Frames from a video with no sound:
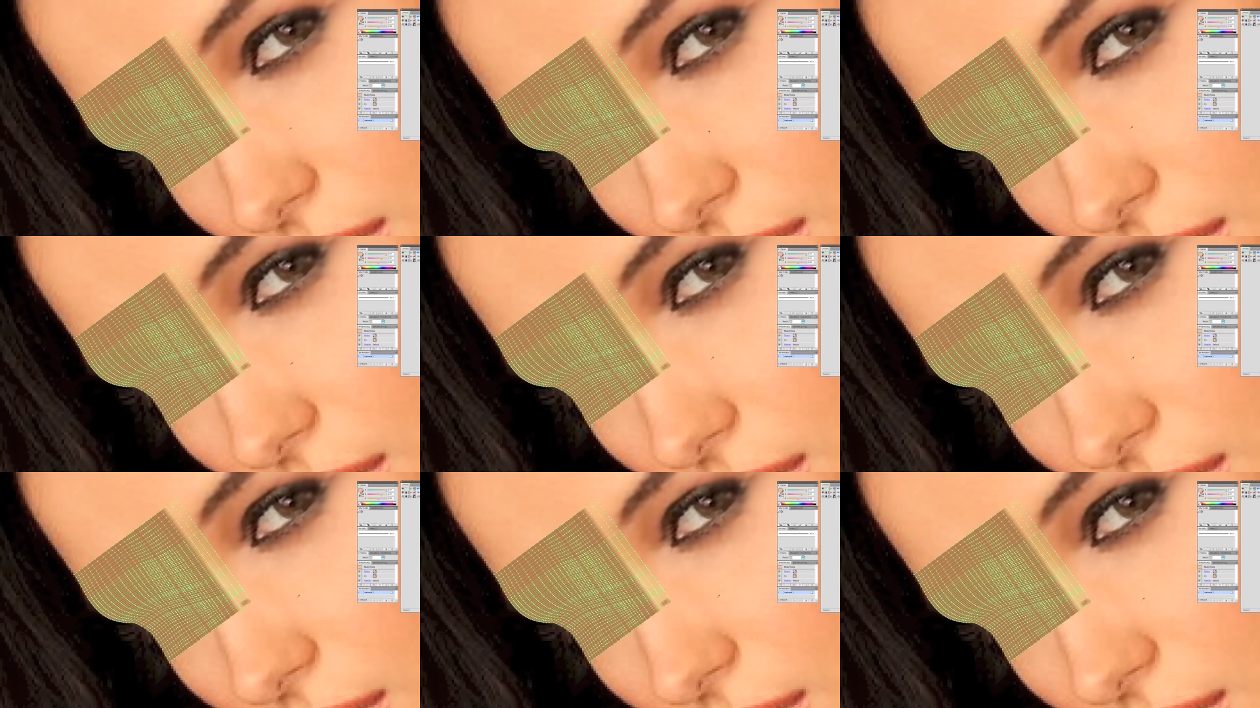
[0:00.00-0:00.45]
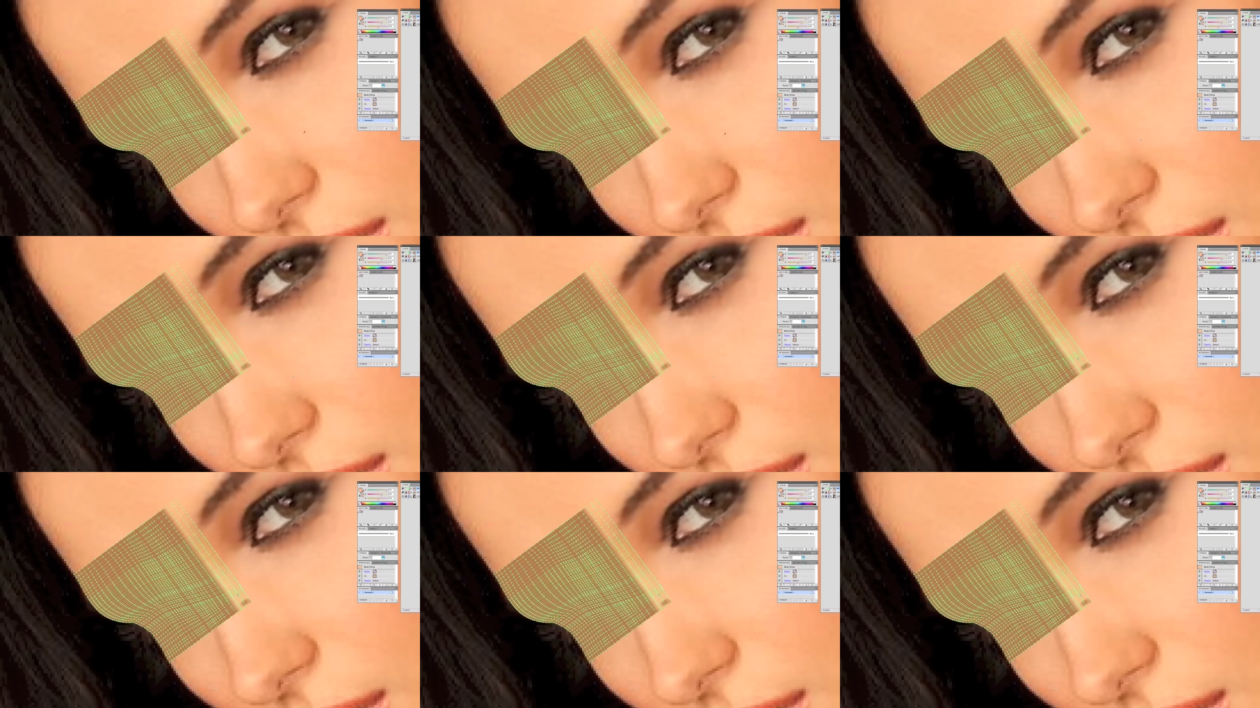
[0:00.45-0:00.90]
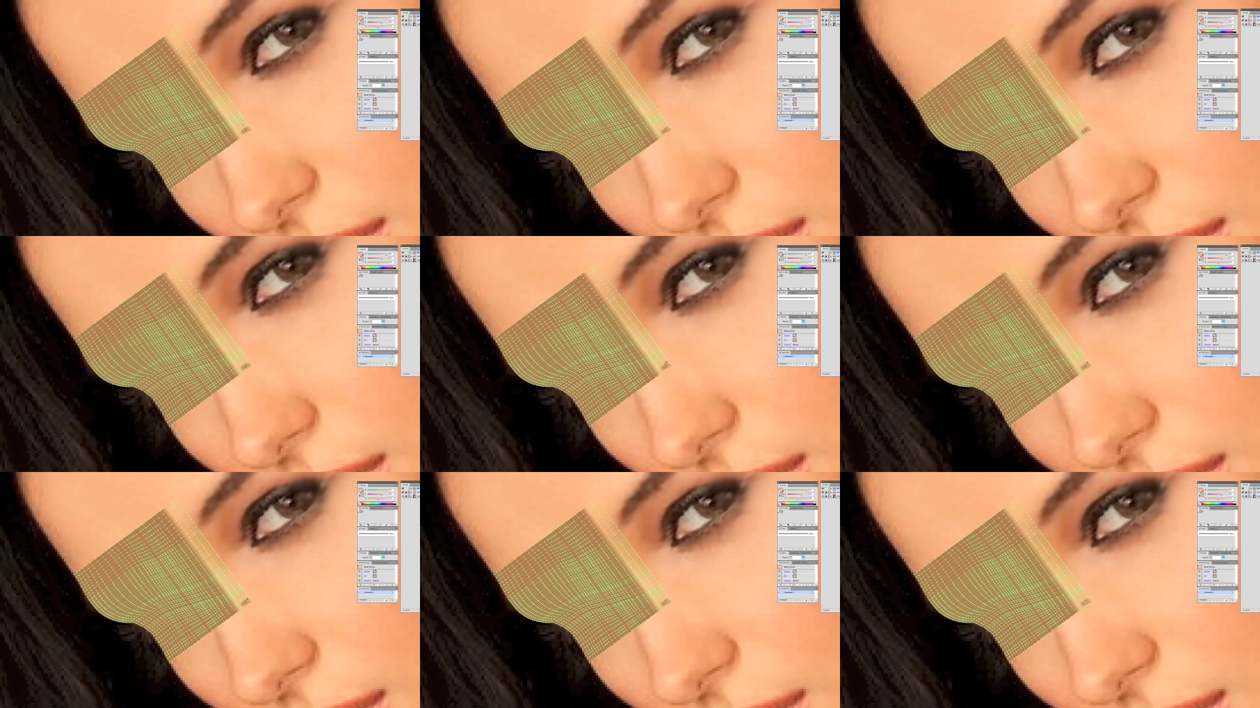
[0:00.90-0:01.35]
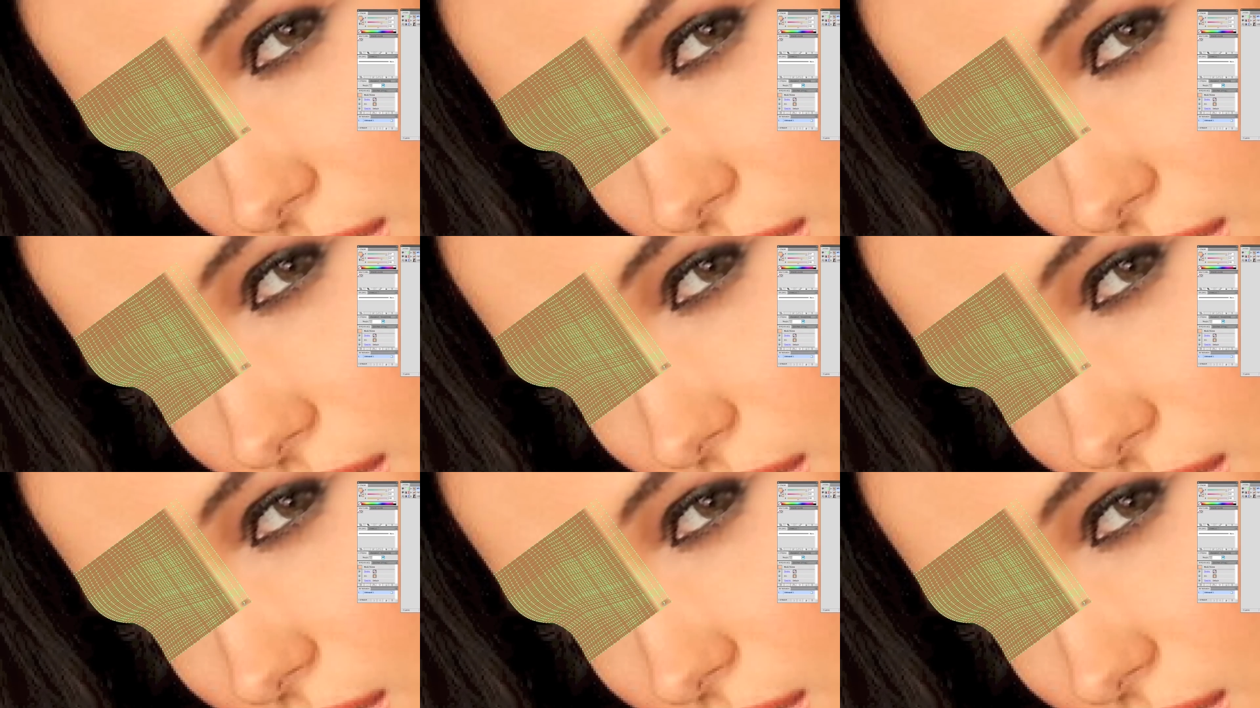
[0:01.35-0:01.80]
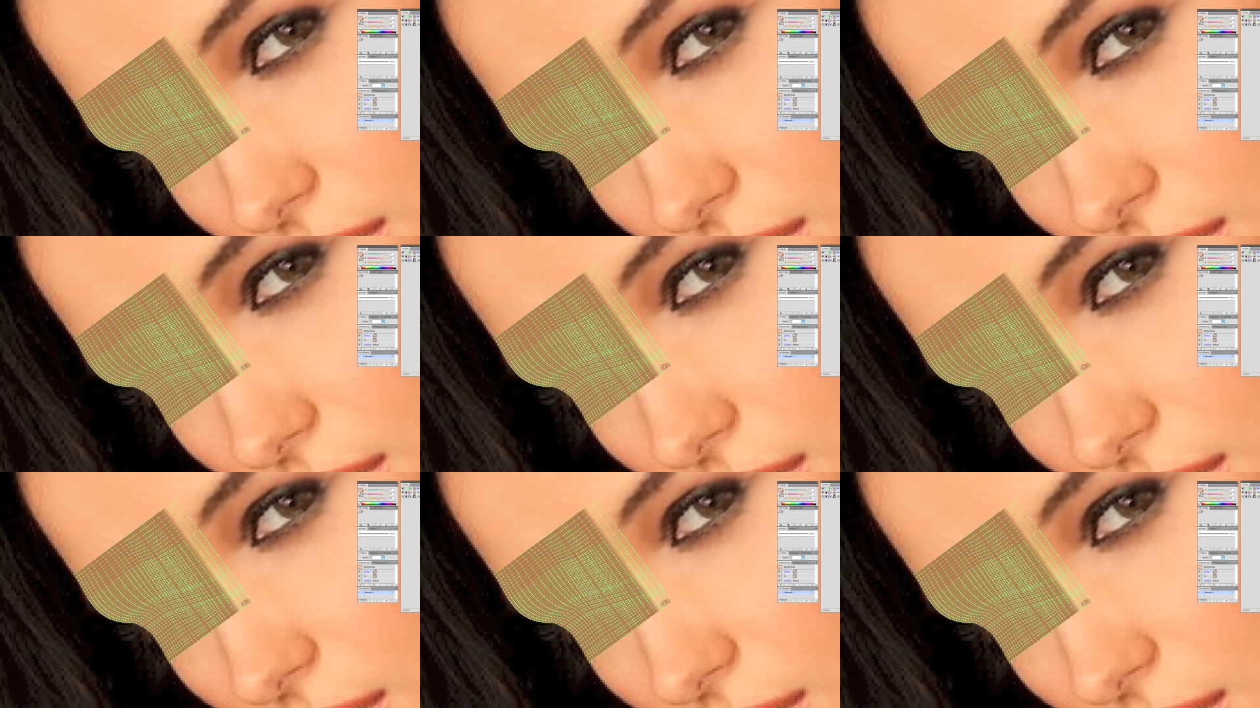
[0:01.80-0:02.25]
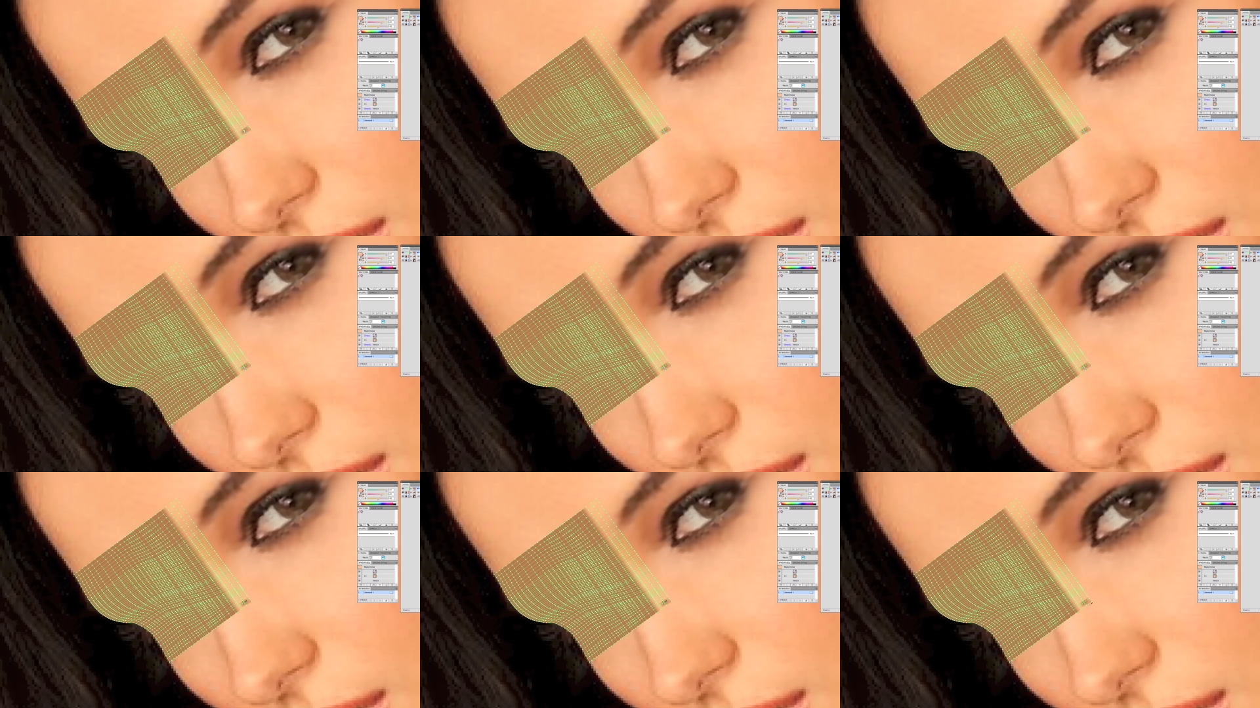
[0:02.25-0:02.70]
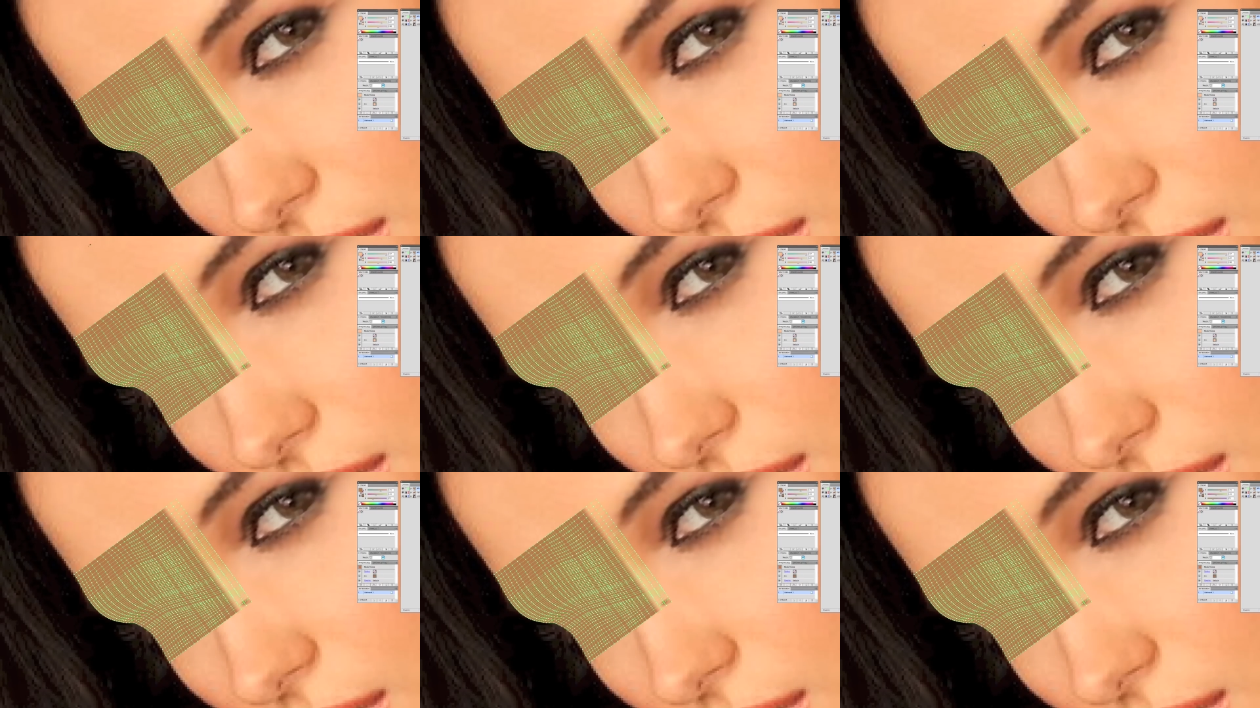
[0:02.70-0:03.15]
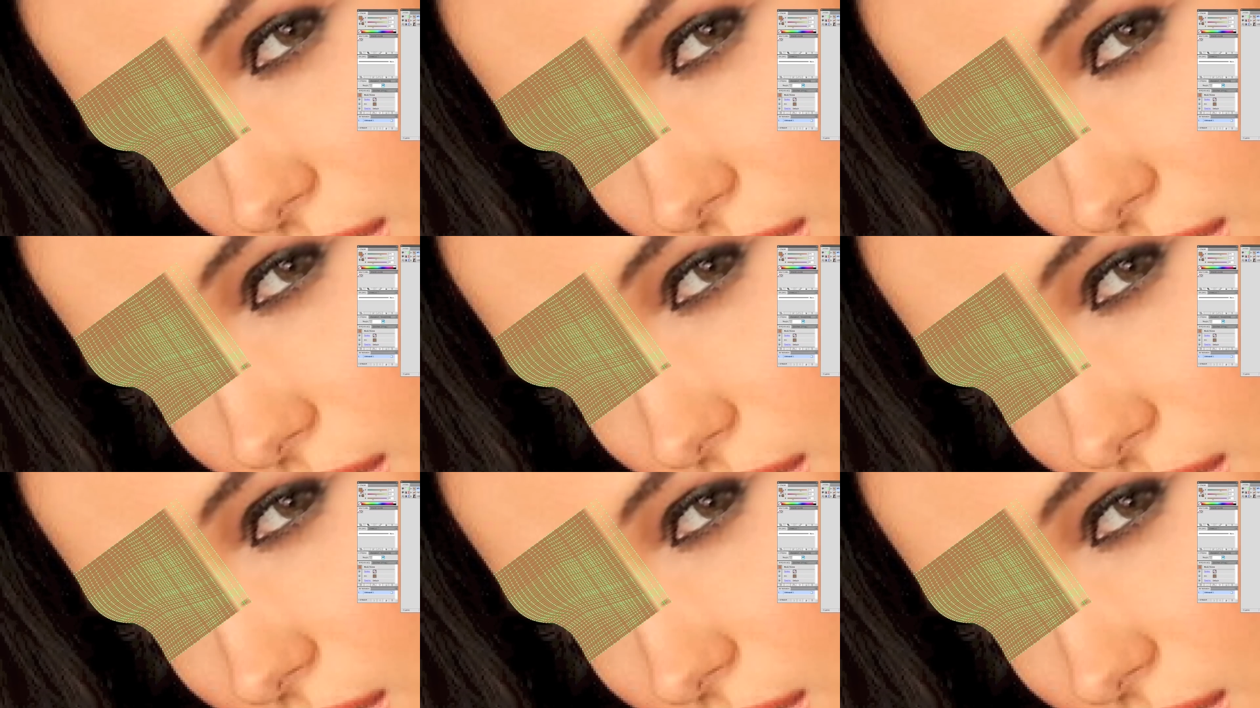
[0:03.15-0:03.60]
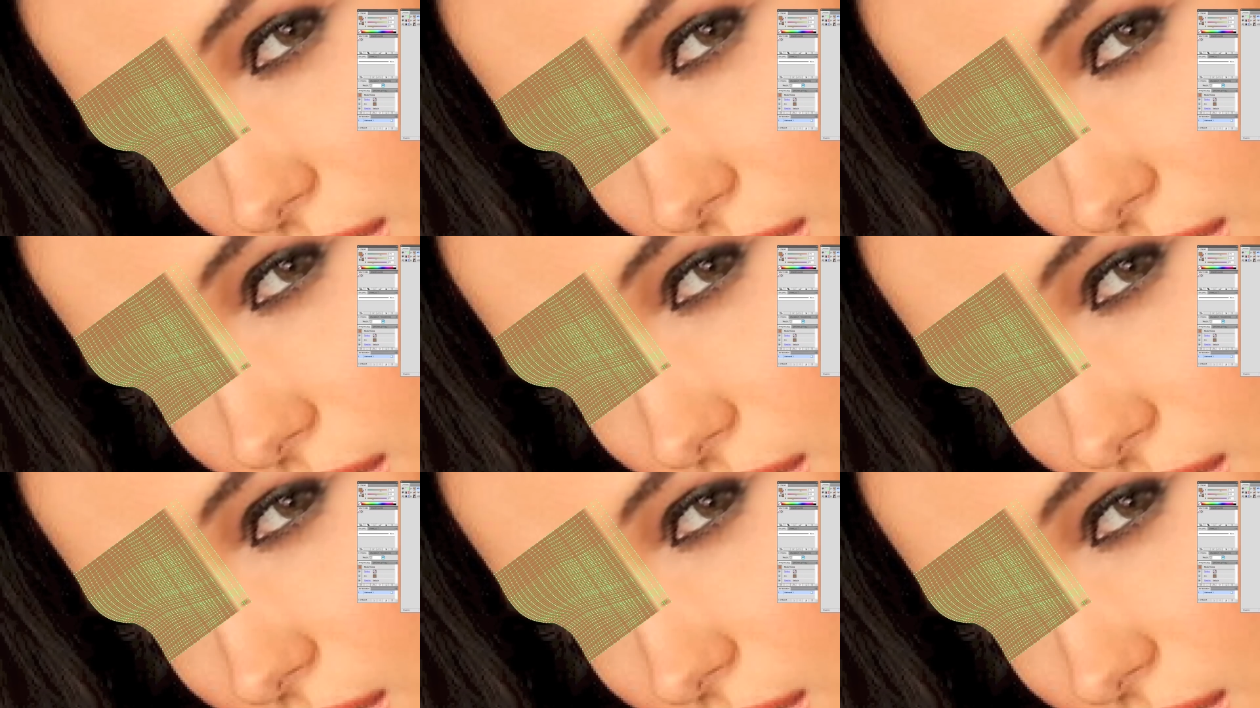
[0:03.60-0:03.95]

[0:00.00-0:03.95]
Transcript: [unreadable: no face in view]